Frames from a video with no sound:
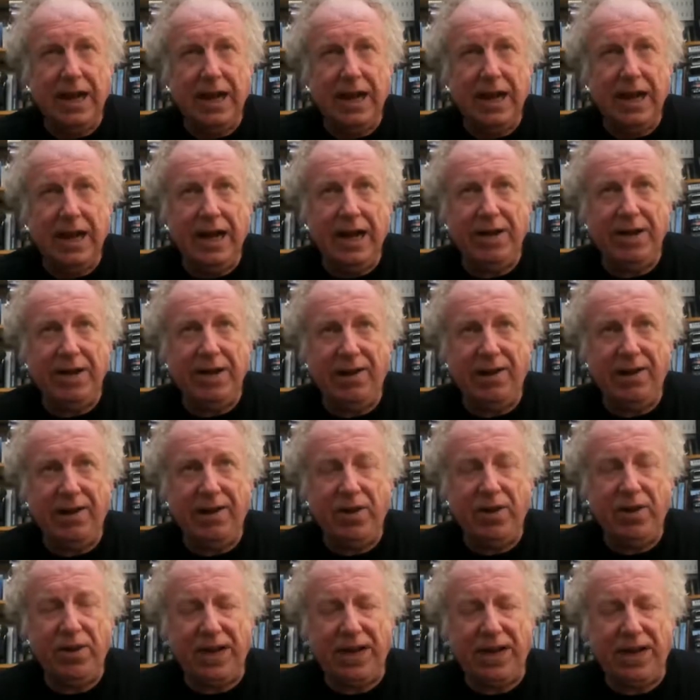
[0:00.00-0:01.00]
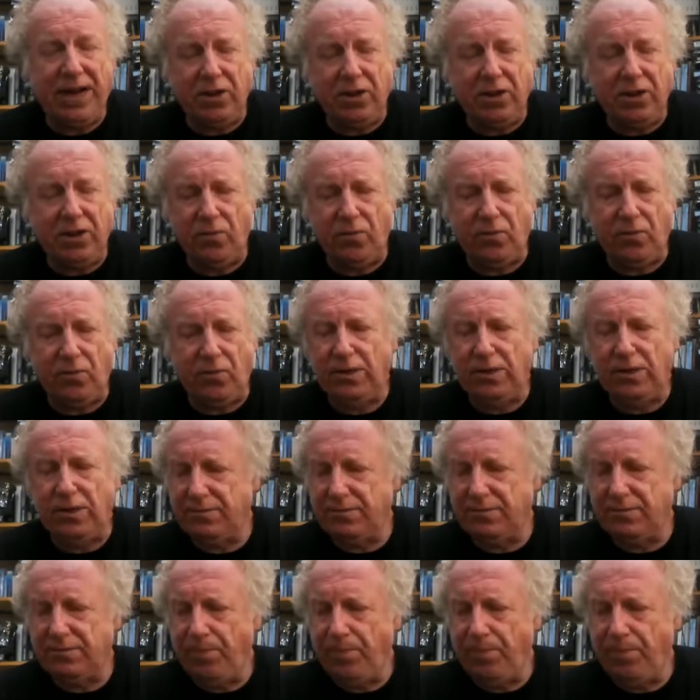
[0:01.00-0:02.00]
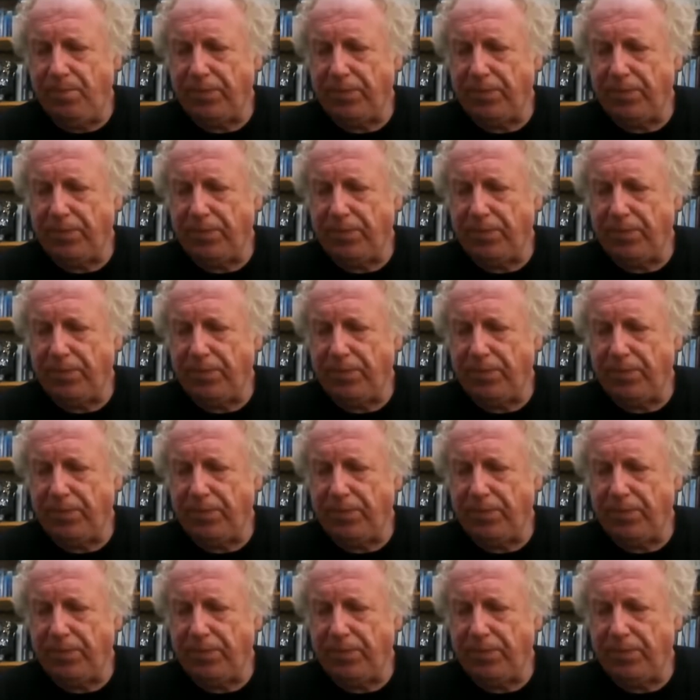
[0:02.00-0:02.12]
Uh, we have we've had the conference,